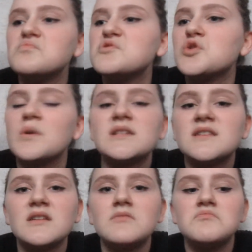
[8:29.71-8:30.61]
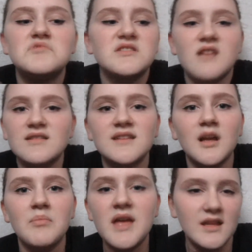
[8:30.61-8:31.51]
twisted, disgusting
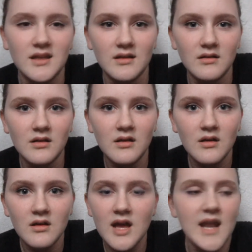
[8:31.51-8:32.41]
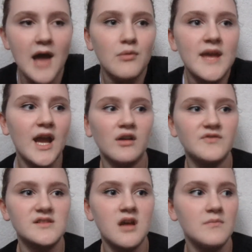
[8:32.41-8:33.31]
opinion. And I don't care if
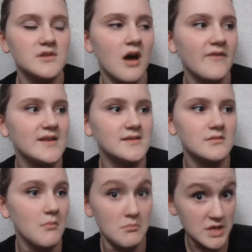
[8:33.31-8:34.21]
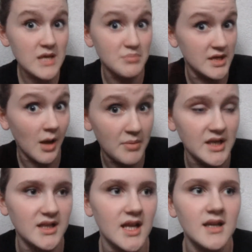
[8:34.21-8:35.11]
this comes off as me being
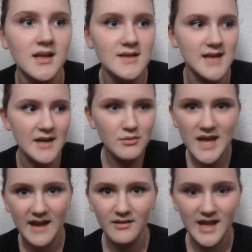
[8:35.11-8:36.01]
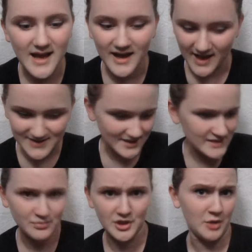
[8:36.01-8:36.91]
opinionated, because I don't care. Yeah, I guess it
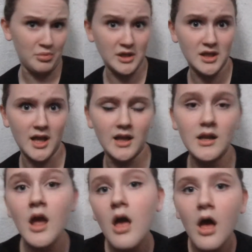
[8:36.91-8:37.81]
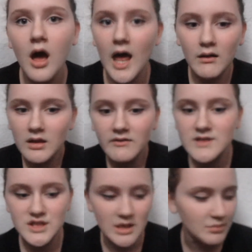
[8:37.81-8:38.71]
is pretty opinionated. I don't give a
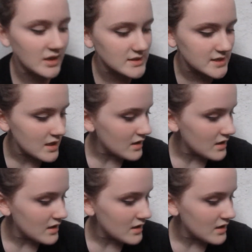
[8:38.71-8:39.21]
shit, because